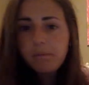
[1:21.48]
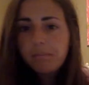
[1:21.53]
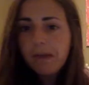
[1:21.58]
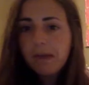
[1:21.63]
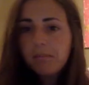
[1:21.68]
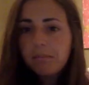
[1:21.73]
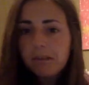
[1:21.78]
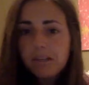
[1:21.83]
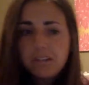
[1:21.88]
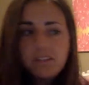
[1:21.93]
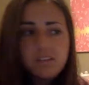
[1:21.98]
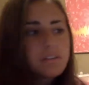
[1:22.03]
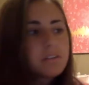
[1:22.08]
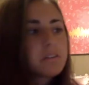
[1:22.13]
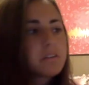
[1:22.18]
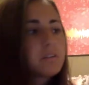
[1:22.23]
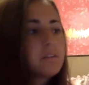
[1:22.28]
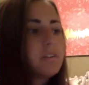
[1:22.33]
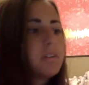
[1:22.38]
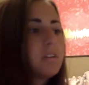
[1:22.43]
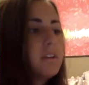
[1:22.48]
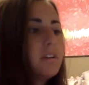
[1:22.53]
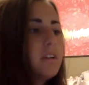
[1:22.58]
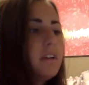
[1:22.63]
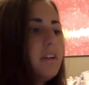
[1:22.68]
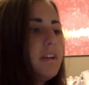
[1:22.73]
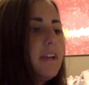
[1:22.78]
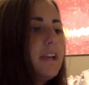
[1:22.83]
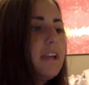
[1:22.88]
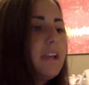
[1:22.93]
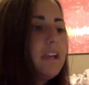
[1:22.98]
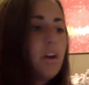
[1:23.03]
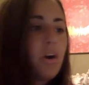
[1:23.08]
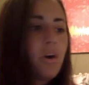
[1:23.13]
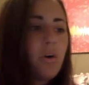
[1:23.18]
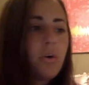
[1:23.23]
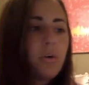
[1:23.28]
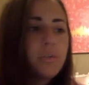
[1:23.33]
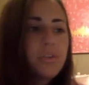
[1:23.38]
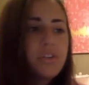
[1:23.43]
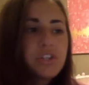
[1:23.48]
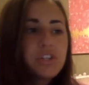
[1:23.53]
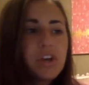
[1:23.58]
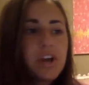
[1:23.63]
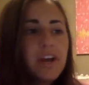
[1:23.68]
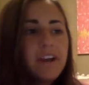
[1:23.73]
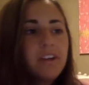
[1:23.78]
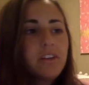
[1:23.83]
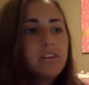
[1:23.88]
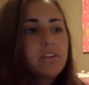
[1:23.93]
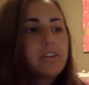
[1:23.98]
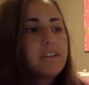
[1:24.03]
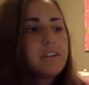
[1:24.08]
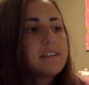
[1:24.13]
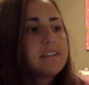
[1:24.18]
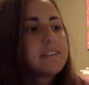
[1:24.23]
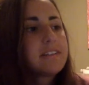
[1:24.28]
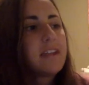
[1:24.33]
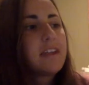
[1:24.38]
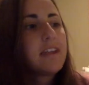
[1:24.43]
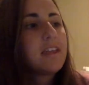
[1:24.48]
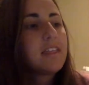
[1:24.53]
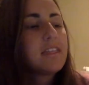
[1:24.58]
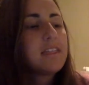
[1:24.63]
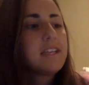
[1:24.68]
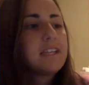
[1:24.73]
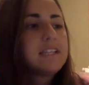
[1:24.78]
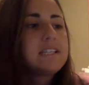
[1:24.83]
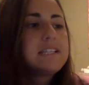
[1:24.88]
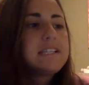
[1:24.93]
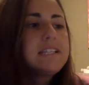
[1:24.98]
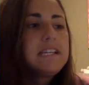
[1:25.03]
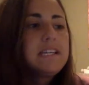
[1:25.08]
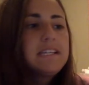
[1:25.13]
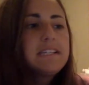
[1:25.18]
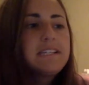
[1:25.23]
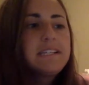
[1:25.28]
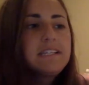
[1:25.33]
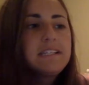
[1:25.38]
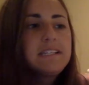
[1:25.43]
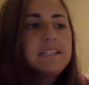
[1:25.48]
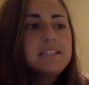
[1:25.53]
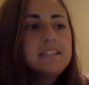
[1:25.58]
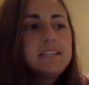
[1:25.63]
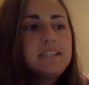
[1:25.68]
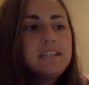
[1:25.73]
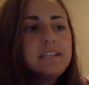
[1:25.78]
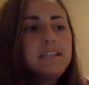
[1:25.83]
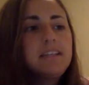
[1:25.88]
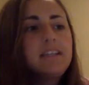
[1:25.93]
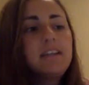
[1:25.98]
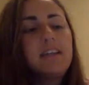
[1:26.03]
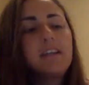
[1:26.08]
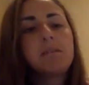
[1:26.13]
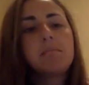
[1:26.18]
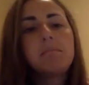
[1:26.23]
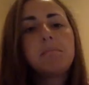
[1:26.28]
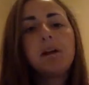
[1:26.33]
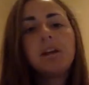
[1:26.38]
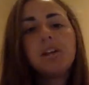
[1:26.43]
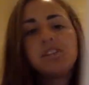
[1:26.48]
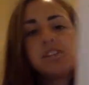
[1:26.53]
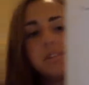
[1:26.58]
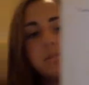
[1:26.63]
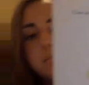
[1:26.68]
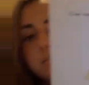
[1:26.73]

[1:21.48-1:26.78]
Mapman do? He'd hold the triangle in his hand, then ding, ding, ding in a marching